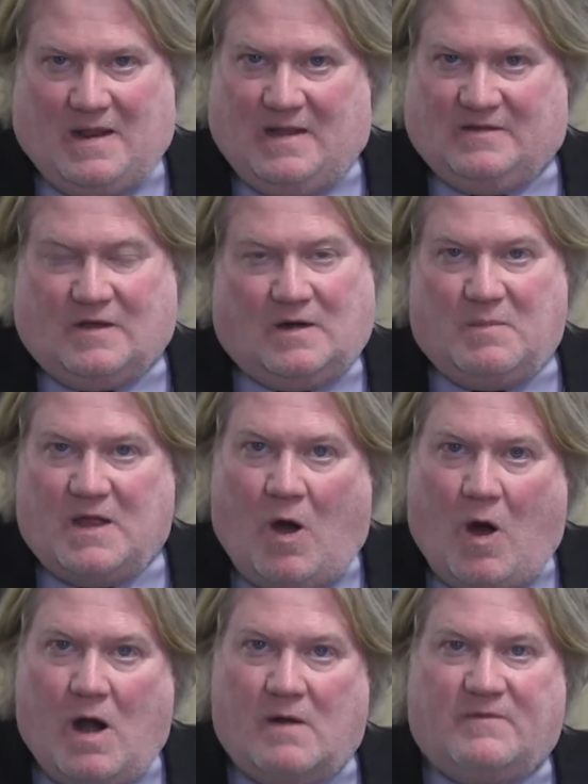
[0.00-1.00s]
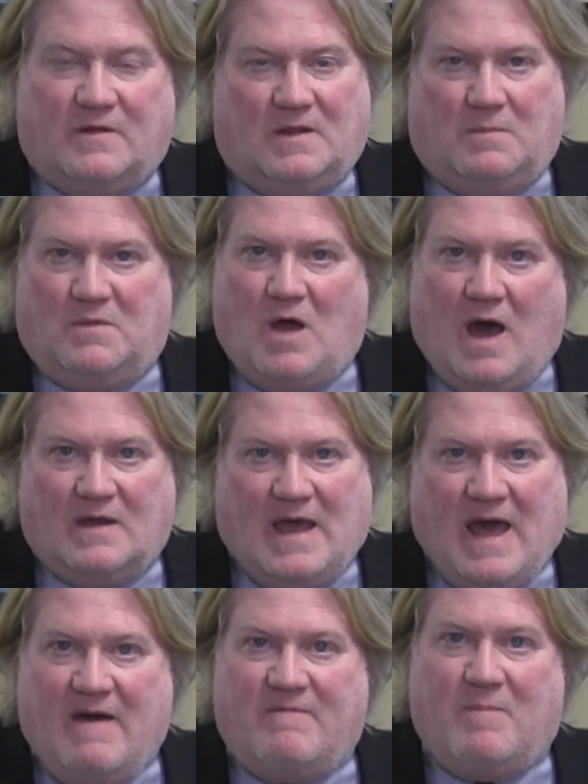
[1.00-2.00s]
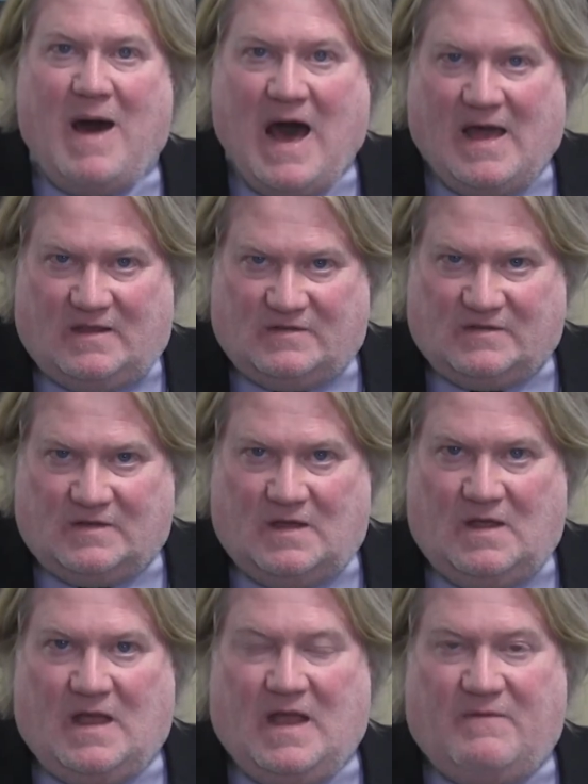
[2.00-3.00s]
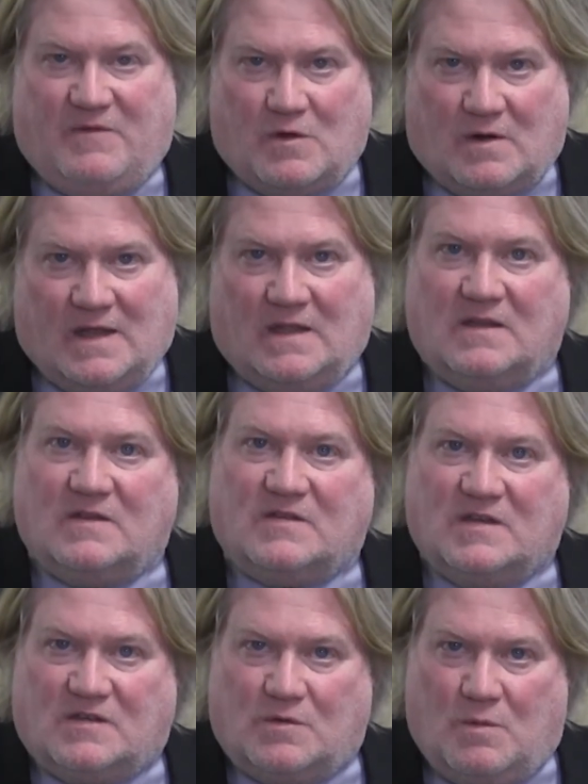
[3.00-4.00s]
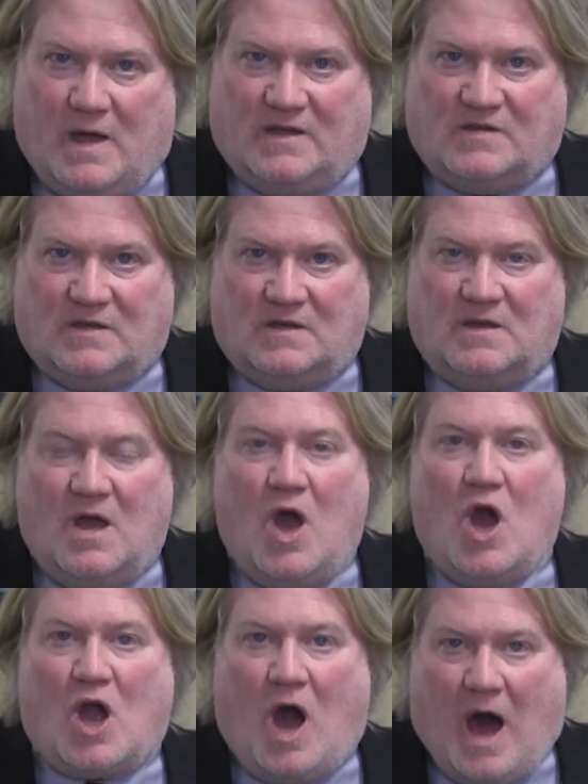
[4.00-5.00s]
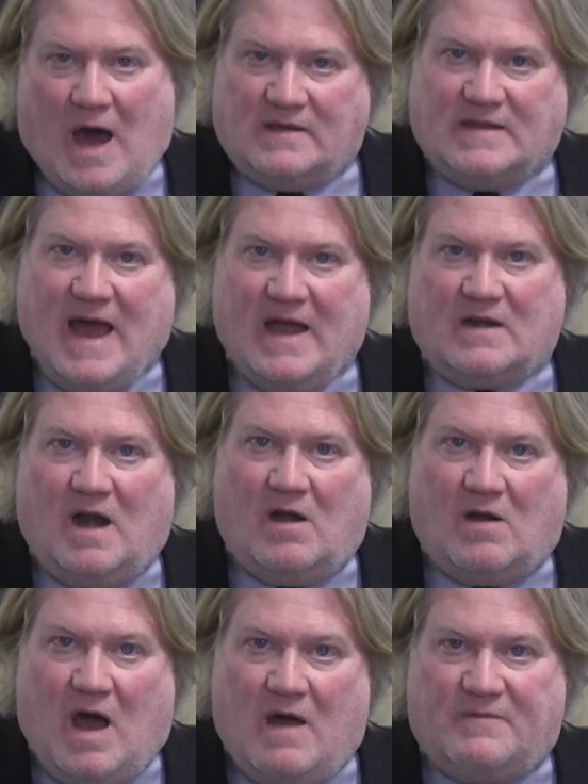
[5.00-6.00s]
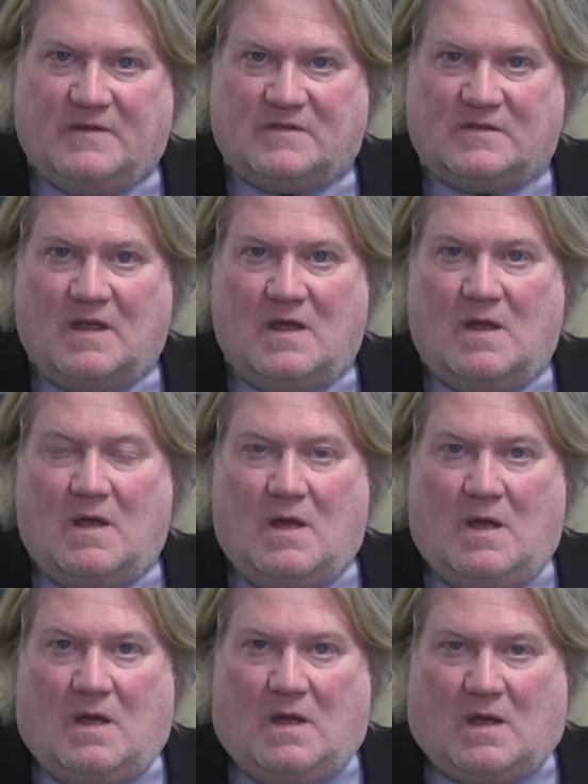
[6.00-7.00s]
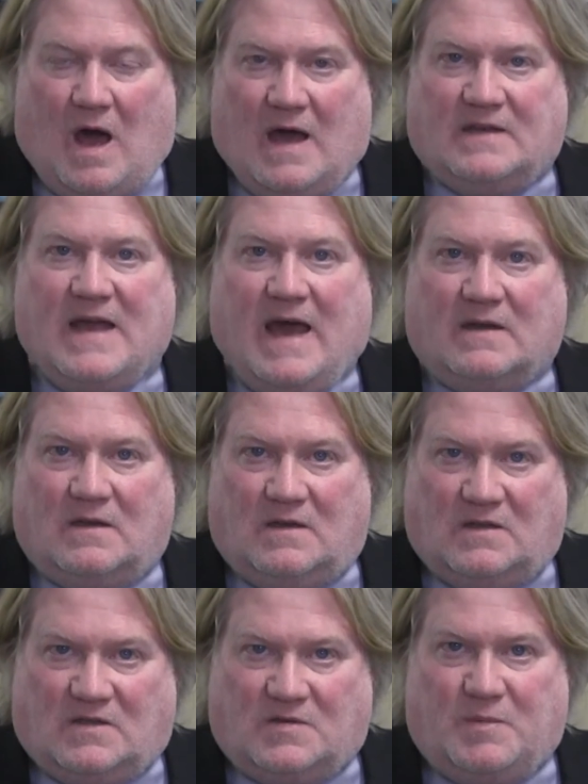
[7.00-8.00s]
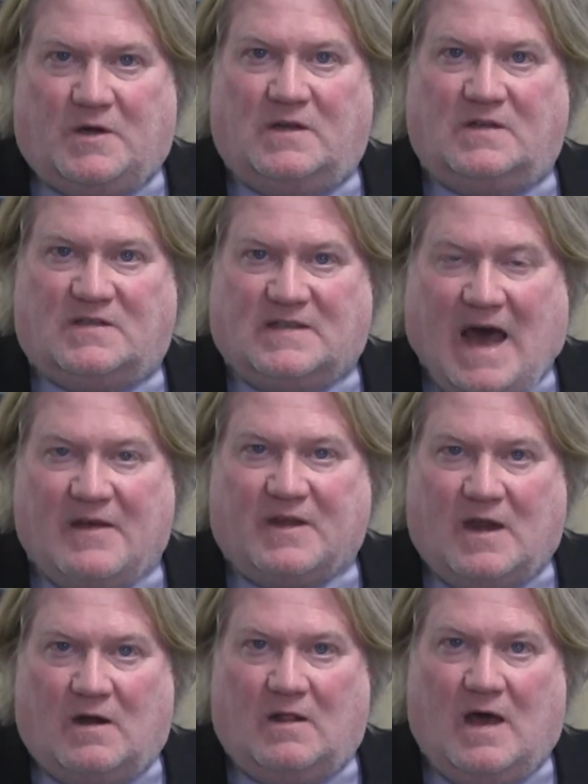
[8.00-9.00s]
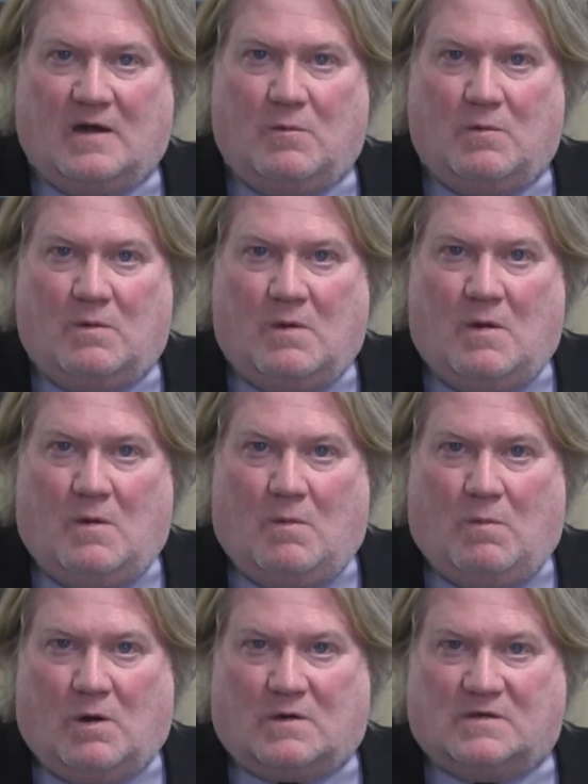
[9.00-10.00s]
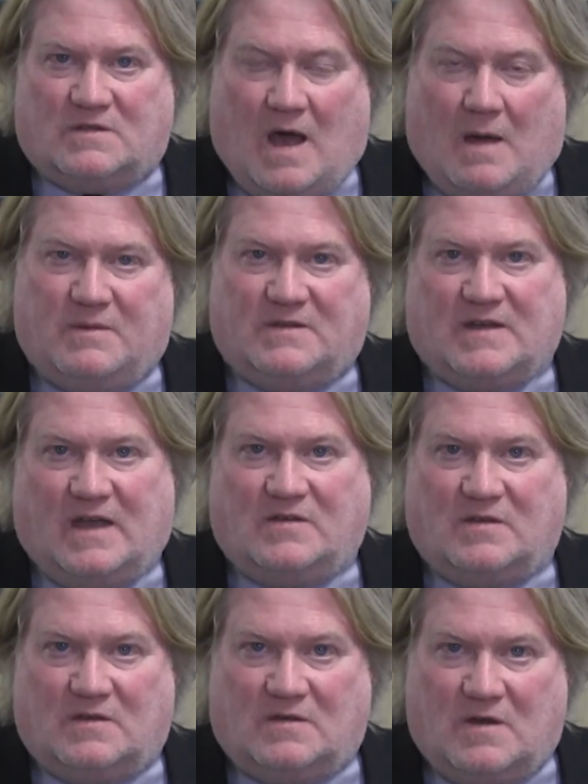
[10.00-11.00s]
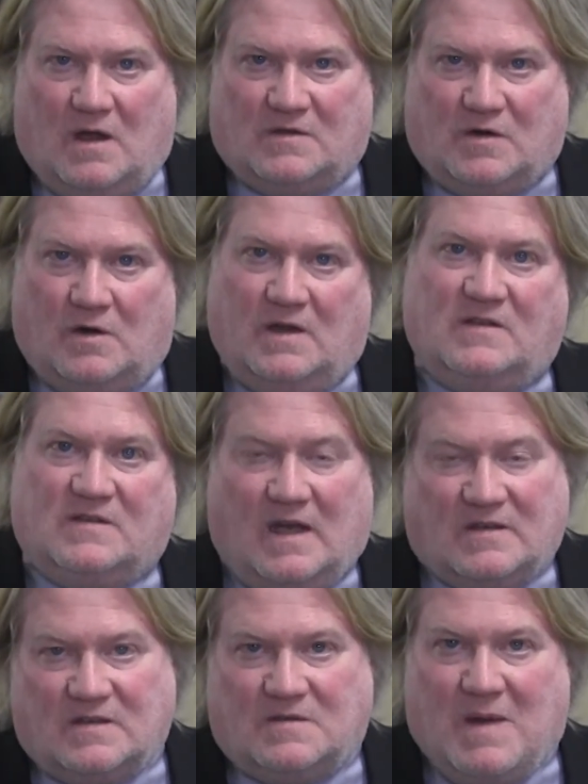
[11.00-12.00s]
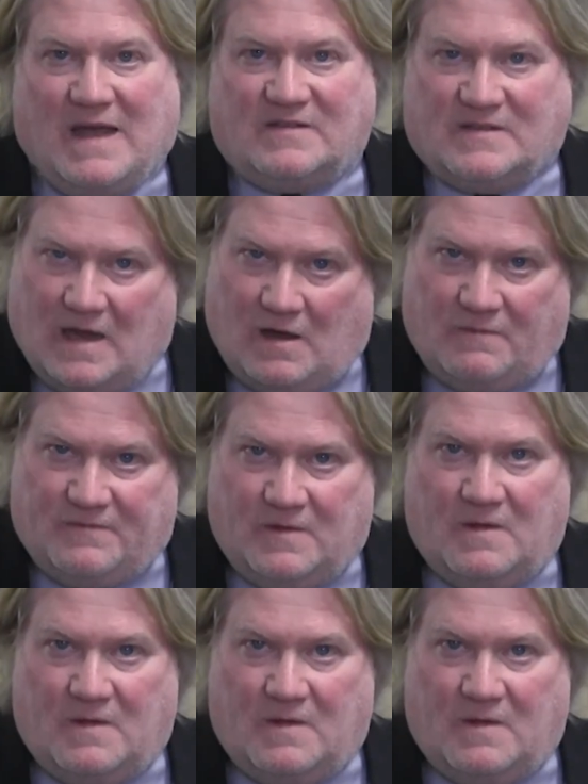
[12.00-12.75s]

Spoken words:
it's going to be hard for them not to have bias. If you're in this situation, contact our office, contact an experienced South Carolina workers' compensation attorney such as myself